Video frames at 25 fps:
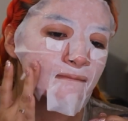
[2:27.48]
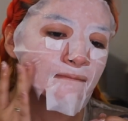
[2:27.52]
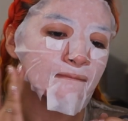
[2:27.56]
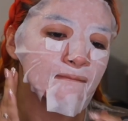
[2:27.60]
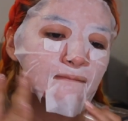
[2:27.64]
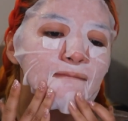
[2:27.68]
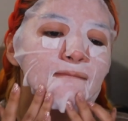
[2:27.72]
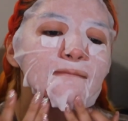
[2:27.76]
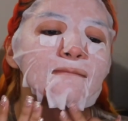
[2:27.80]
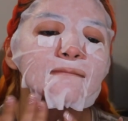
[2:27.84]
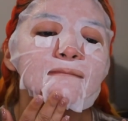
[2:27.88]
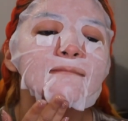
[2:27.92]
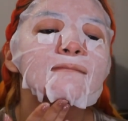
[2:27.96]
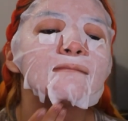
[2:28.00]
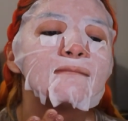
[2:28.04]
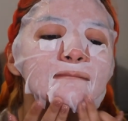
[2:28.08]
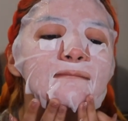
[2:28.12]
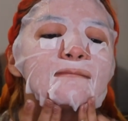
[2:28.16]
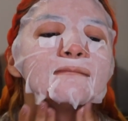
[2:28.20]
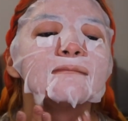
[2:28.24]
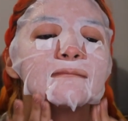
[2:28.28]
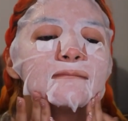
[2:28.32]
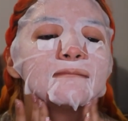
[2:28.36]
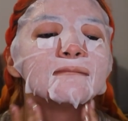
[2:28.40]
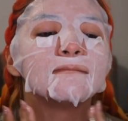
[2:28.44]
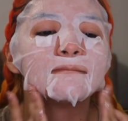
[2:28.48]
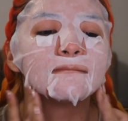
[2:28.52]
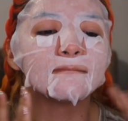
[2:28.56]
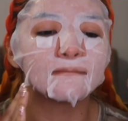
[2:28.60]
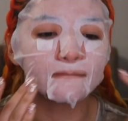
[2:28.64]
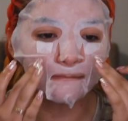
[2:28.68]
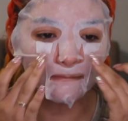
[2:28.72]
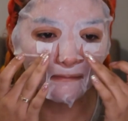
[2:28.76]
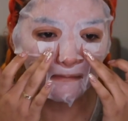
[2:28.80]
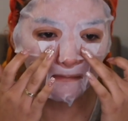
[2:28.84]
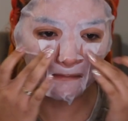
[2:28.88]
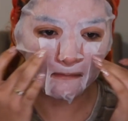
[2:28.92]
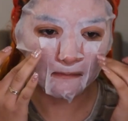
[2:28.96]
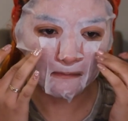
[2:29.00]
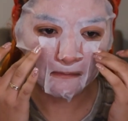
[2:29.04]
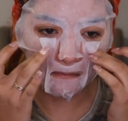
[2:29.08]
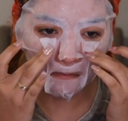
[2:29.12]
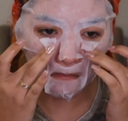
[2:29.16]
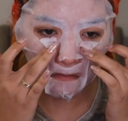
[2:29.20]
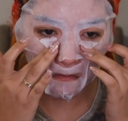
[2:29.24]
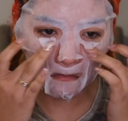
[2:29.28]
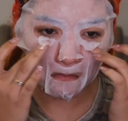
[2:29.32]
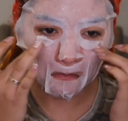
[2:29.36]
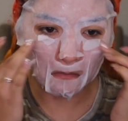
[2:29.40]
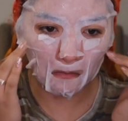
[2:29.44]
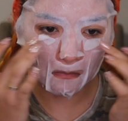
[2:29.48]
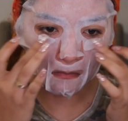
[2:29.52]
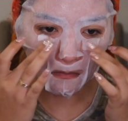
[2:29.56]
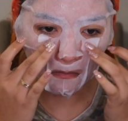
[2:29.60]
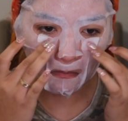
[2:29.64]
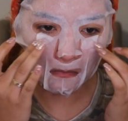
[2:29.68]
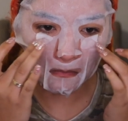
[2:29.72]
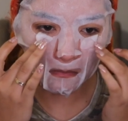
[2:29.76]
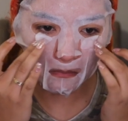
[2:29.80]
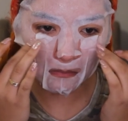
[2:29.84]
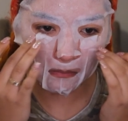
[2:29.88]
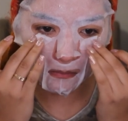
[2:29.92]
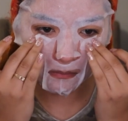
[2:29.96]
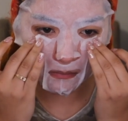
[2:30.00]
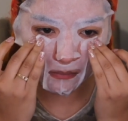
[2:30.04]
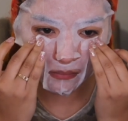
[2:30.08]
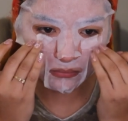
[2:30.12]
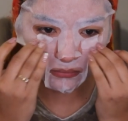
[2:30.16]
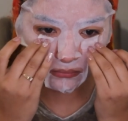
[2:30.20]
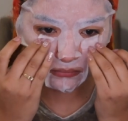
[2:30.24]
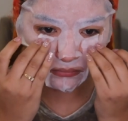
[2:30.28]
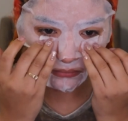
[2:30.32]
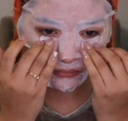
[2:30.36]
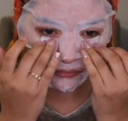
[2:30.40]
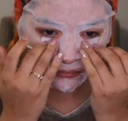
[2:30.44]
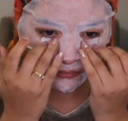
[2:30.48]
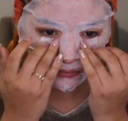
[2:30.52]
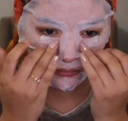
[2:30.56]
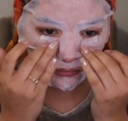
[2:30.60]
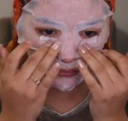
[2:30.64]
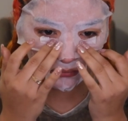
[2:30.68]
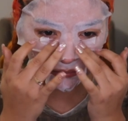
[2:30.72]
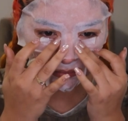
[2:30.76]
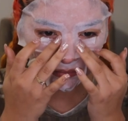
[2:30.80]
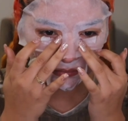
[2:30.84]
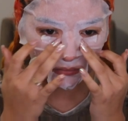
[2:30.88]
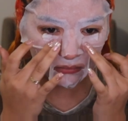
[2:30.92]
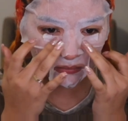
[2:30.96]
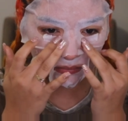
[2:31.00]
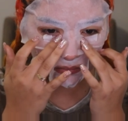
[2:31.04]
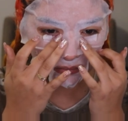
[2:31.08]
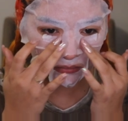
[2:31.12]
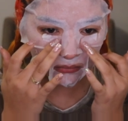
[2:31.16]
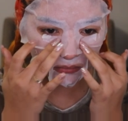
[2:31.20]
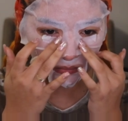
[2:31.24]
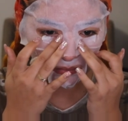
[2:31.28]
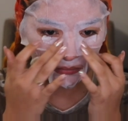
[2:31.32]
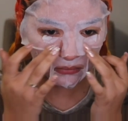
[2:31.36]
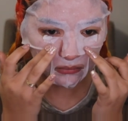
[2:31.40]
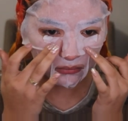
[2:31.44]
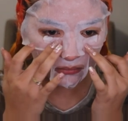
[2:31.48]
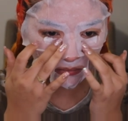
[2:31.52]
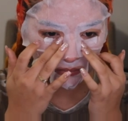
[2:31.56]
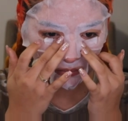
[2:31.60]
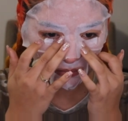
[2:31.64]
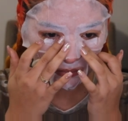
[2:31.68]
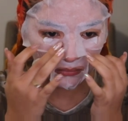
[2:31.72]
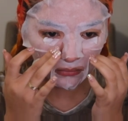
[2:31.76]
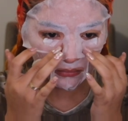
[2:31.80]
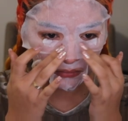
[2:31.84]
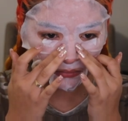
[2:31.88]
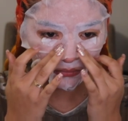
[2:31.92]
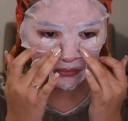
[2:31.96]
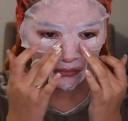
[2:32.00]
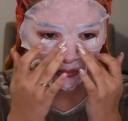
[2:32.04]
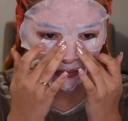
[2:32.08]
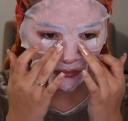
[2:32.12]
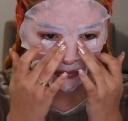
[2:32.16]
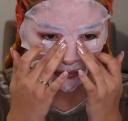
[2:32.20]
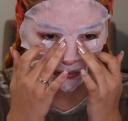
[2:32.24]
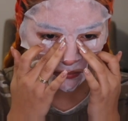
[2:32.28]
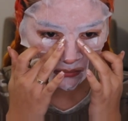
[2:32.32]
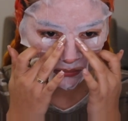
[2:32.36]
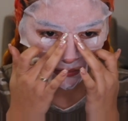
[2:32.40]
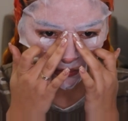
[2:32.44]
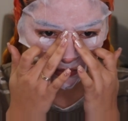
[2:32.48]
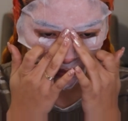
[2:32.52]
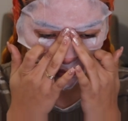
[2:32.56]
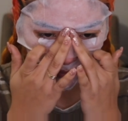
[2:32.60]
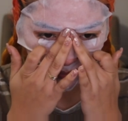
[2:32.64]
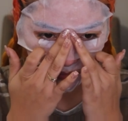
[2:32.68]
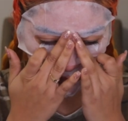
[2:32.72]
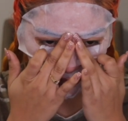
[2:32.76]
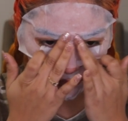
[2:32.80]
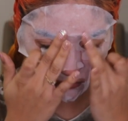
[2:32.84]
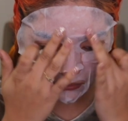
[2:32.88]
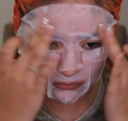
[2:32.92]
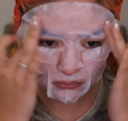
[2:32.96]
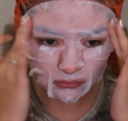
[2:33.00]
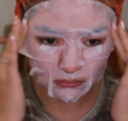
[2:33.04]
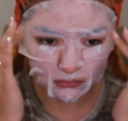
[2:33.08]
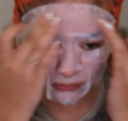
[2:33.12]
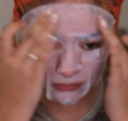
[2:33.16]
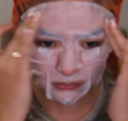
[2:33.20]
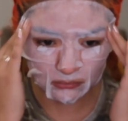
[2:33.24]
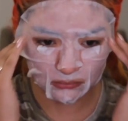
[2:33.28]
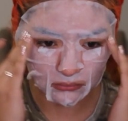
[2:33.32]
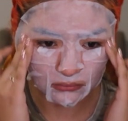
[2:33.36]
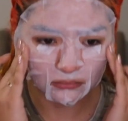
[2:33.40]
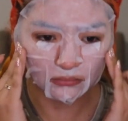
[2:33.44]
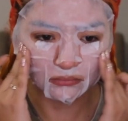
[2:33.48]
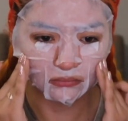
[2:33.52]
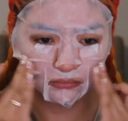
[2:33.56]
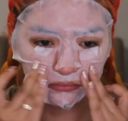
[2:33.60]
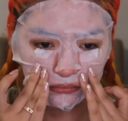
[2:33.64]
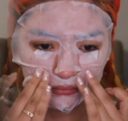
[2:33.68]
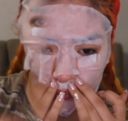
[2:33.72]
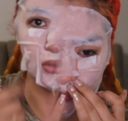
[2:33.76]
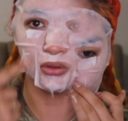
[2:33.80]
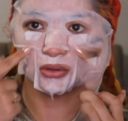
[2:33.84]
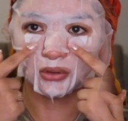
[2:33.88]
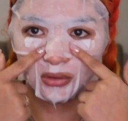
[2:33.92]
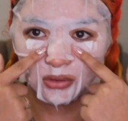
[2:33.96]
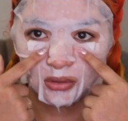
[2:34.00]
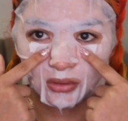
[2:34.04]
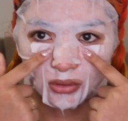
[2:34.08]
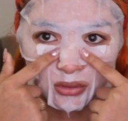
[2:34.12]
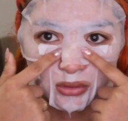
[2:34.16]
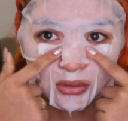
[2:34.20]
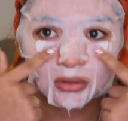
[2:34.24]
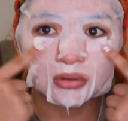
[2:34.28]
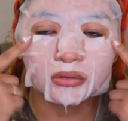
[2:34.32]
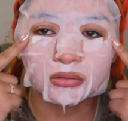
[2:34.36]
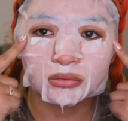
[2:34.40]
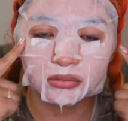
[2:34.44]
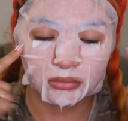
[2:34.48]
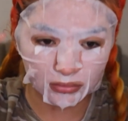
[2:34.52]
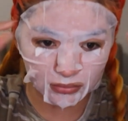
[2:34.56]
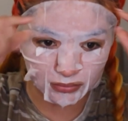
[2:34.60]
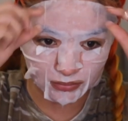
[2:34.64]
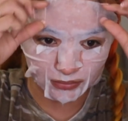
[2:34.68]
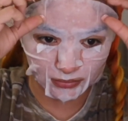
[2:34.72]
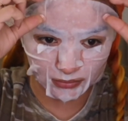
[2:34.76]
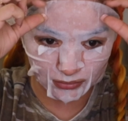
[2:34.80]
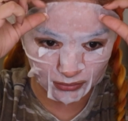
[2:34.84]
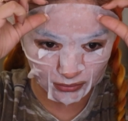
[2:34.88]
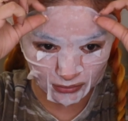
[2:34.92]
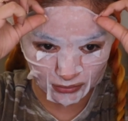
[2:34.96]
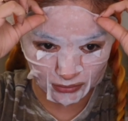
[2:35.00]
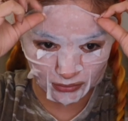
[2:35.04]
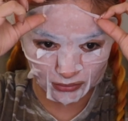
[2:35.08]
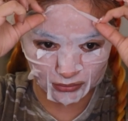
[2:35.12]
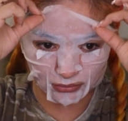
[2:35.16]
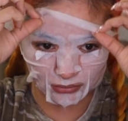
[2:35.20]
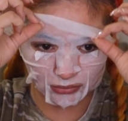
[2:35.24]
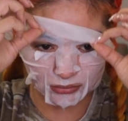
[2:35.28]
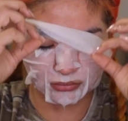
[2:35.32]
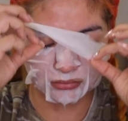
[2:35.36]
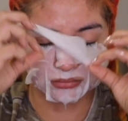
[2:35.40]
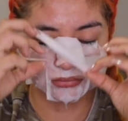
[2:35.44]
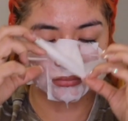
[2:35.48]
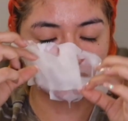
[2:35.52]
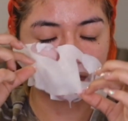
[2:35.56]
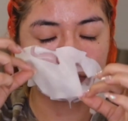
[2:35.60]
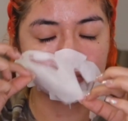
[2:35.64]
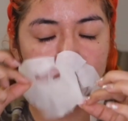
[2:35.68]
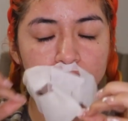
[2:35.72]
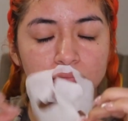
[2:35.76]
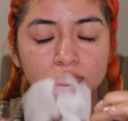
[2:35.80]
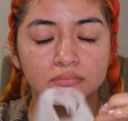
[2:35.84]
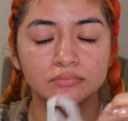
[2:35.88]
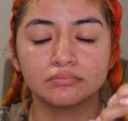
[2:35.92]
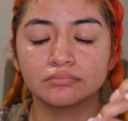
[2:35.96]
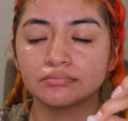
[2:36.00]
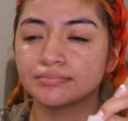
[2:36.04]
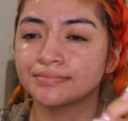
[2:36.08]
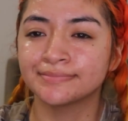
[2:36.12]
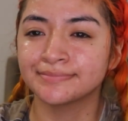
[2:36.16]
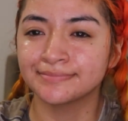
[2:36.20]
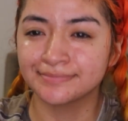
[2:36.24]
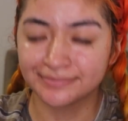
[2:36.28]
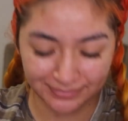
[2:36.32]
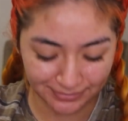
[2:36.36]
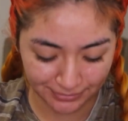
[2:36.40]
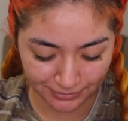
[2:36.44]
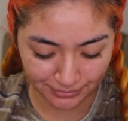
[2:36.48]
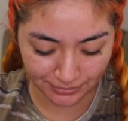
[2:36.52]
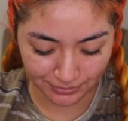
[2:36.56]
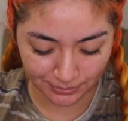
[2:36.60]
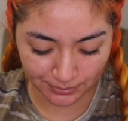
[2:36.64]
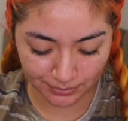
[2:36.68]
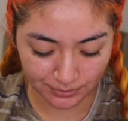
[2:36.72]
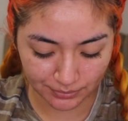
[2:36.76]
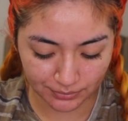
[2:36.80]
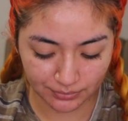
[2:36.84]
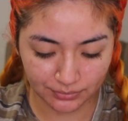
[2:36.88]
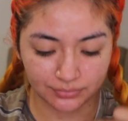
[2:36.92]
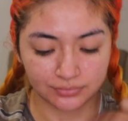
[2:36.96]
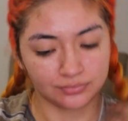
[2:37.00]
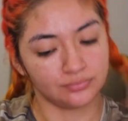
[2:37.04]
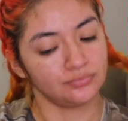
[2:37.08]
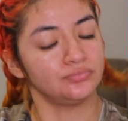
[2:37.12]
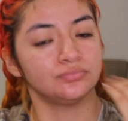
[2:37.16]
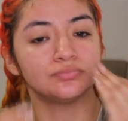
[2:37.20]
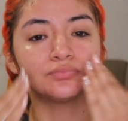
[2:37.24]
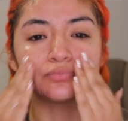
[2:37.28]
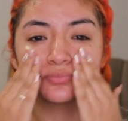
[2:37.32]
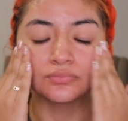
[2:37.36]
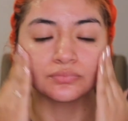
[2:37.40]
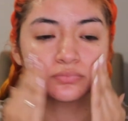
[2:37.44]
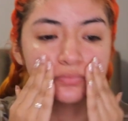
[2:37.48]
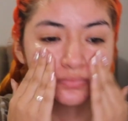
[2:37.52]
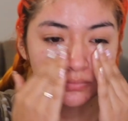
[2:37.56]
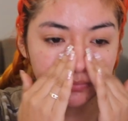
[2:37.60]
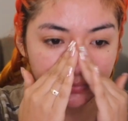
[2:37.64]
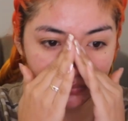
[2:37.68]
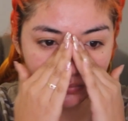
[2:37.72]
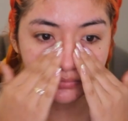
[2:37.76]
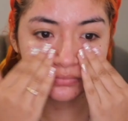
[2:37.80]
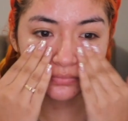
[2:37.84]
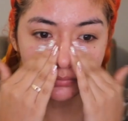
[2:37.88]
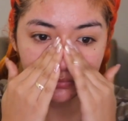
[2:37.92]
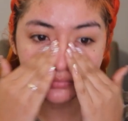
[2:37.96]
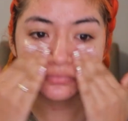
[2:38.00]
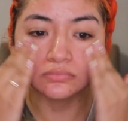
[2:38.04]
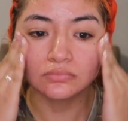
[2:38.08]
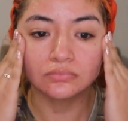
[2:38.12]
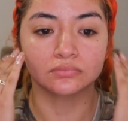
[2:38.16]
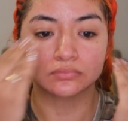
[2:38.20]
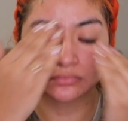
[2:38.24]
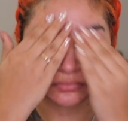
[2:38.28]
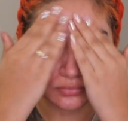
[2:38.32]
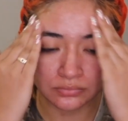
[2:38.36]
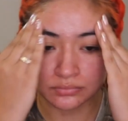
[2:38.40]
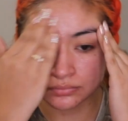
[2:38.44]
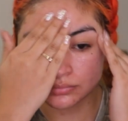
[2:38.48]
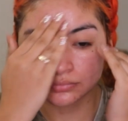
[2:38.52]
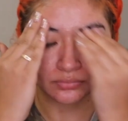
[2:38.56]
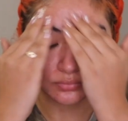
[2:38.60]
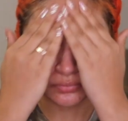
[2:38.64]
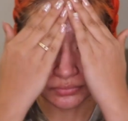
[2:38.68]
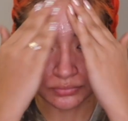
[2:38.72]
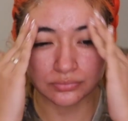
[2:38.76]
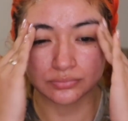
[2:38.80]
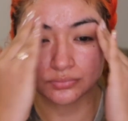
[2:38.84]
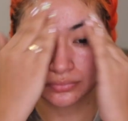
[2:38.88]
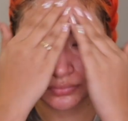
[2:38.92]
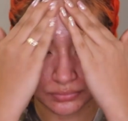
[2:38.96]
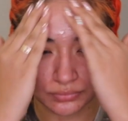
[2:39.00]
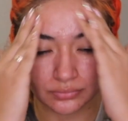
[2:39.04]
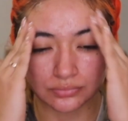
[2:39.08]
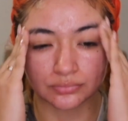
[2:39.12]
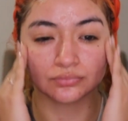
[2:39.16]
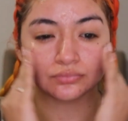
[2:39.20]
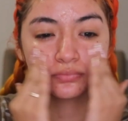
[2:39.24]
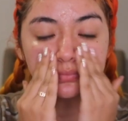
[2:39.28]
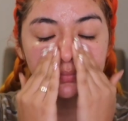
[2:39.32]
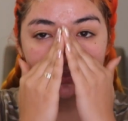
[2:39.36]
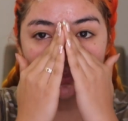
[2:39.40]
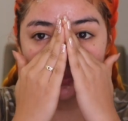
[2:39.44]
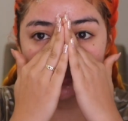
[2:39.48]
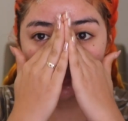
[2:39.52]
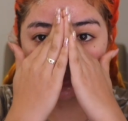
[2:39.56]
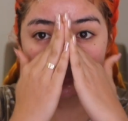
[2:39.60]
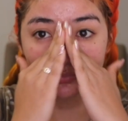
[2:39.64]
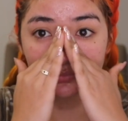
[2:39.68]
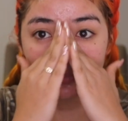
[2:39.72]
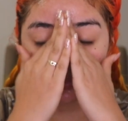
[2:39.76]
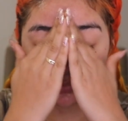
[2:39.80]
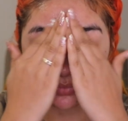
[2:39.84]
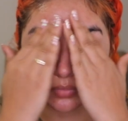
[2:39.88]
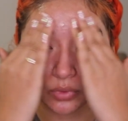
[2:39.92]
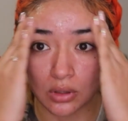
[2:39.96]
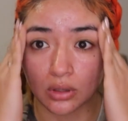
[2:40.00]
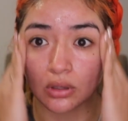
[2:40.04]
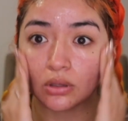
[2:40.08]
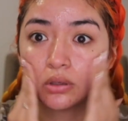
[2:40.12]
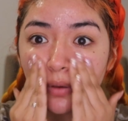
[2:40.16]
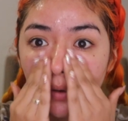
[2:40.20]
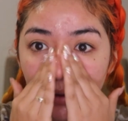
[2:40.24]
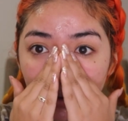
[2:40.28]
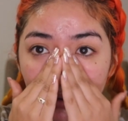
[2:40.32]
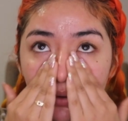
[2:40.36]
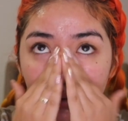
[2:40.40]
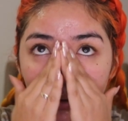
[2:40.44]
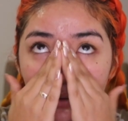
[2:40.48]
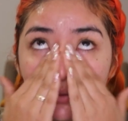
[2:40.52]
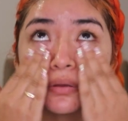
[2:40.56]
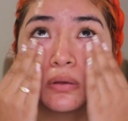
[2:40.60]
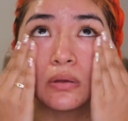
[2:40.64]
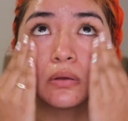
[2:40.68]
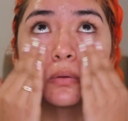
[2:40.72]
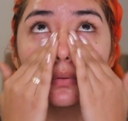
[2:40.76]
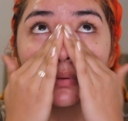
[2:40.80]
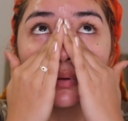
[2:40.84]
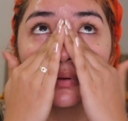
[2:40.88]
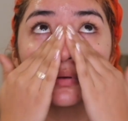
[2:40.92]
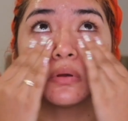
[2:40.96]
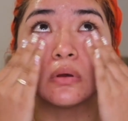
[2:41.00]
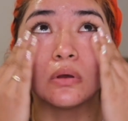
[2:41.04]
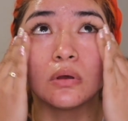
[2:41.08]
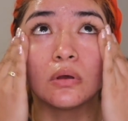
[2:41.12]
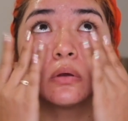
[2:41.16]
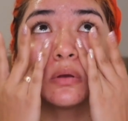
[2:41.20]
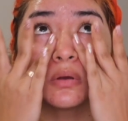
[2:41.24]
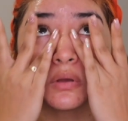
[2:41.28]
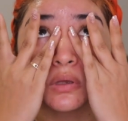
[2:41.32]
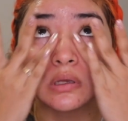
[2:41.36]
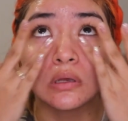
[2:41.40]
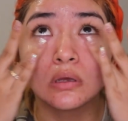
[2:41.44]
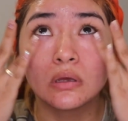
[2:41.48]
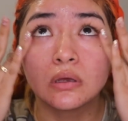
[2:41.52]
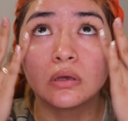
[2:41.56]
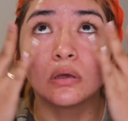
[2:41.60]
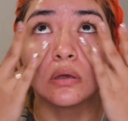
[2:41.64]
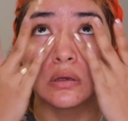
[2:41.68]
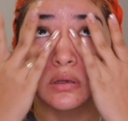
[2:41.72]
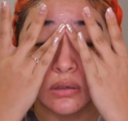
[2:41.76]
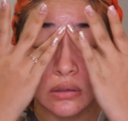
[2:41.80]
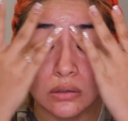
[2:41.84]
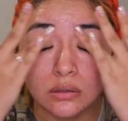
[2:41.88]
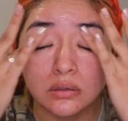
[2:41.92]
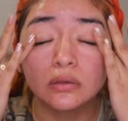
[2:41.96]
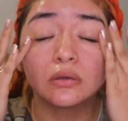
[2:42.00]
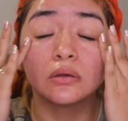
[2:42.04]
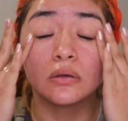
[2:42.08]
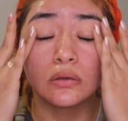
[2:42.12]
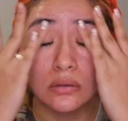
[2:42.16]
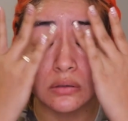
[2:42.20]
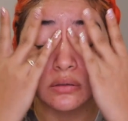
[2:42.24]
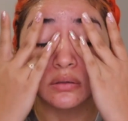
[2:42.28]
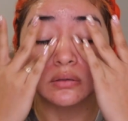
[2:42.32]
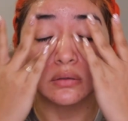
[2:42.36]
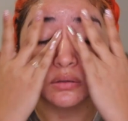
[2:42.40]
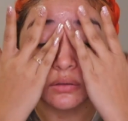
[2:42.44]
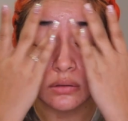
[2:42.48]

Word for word: mask at the end of your night because, trust me, your skin does get dry at night. Alrighty now, so it's time to remove this mask and just massage whatever is left and didn't absorb onto your face.